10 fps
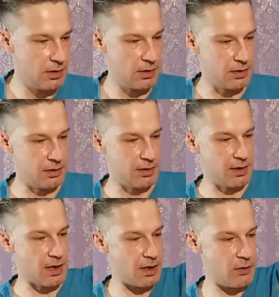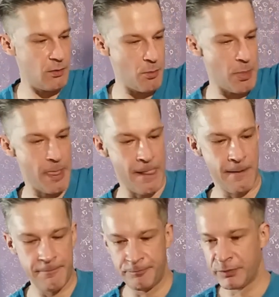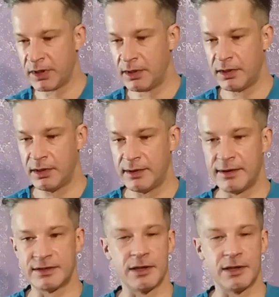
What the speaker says: And now, as